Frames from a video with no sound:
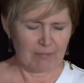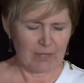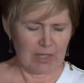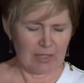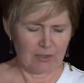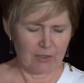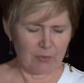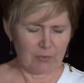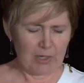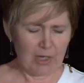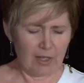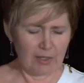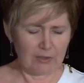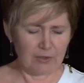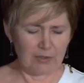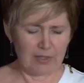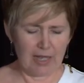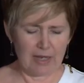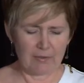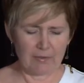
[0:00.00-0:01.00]
So we all
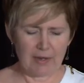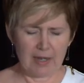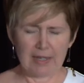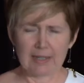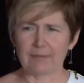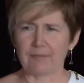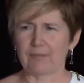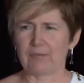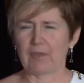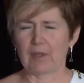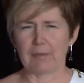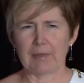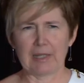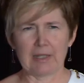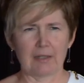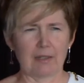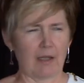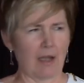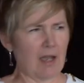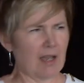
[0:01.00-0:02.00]
do that, right? I
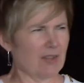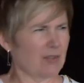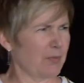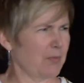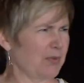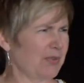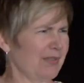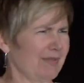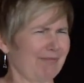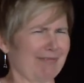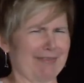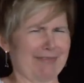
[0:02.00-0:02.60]
mean, 100%.